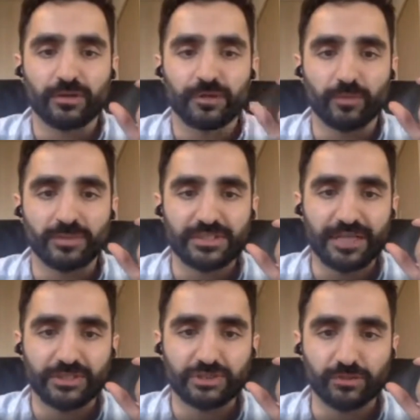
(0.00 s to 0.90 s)
What's the
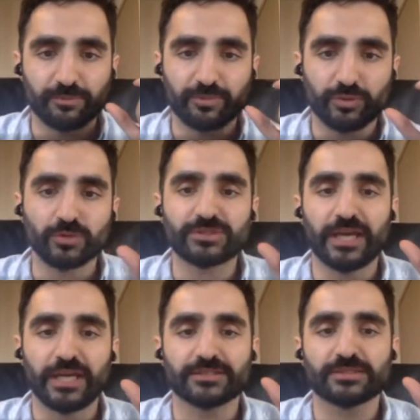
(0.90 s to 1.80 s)
actual
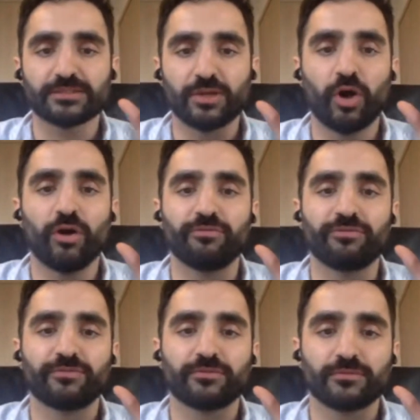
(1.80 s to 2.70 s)
process
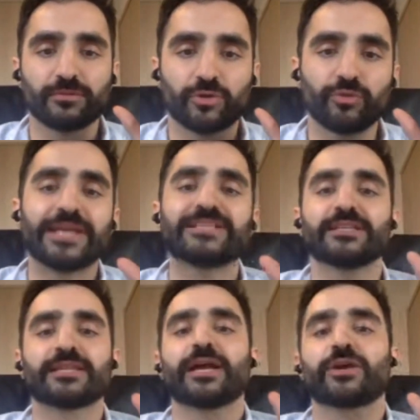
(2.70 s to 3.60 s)
of
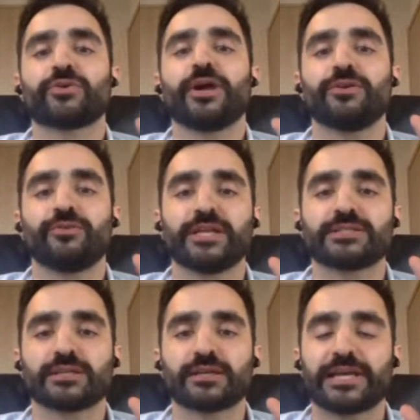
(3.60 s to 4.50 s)
creating that credit
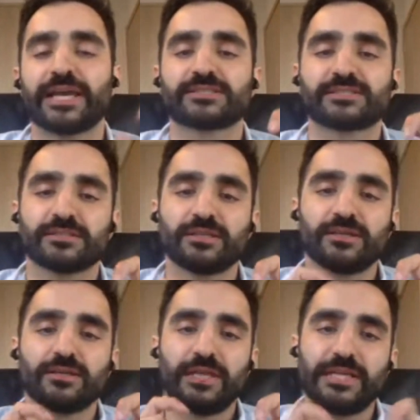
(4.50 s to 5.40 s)
rating? I guess
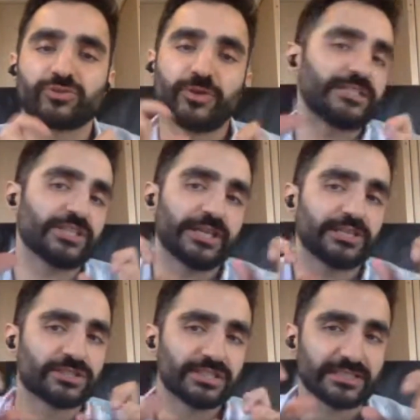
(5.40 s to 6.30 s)
each rating
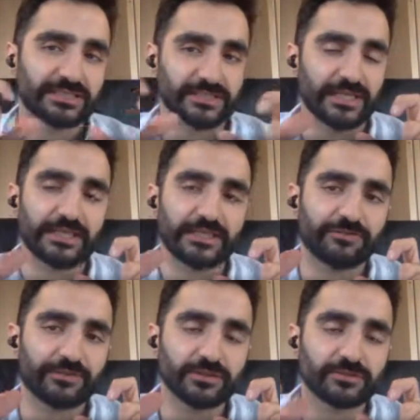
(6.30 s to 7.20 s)
agency is slightly
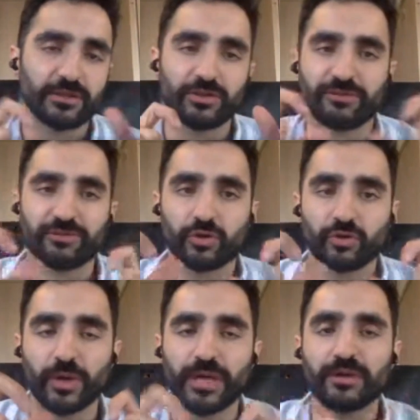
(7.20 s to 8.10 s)
different. You have your
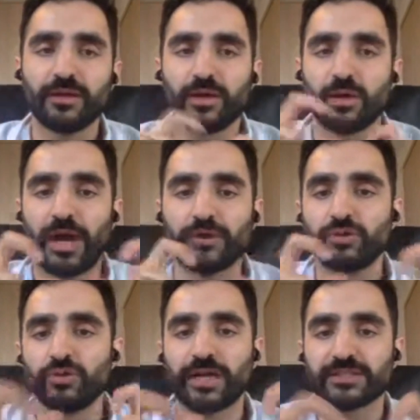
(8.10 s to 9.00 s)
own way. How do
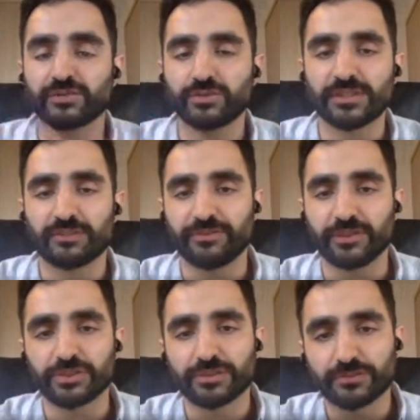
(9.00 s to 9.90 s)
you guys do it at
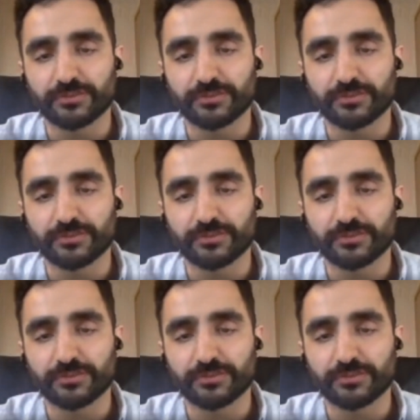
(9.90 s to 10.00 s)
Fitch?